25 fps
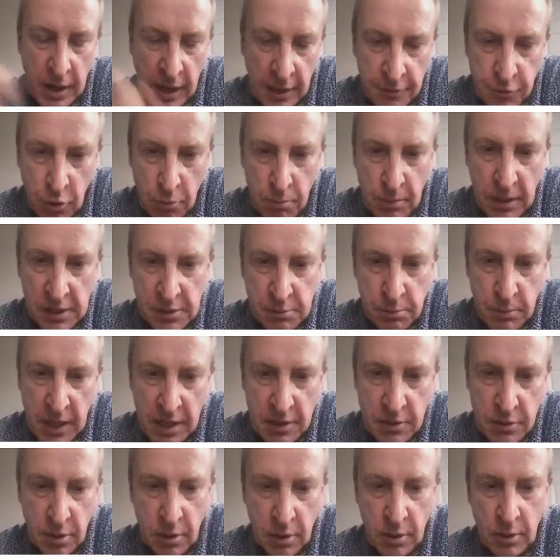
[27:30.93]
random batch
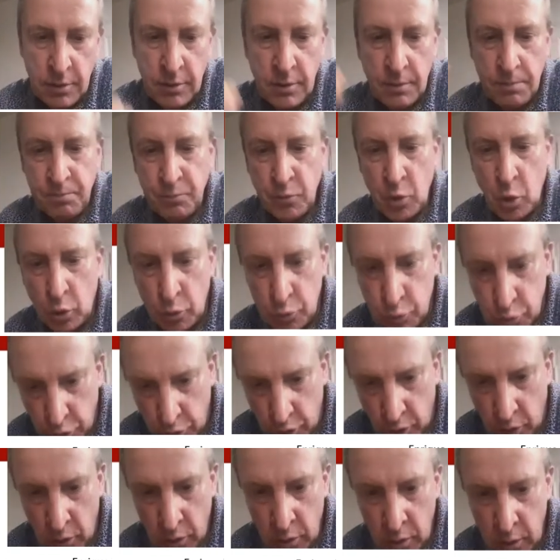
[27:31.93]
method
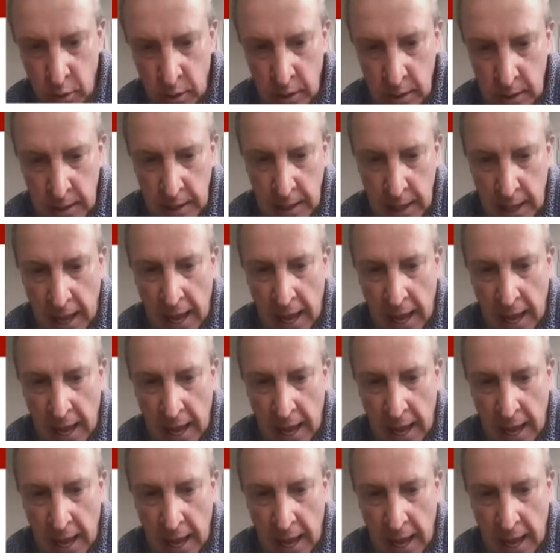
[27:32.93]
control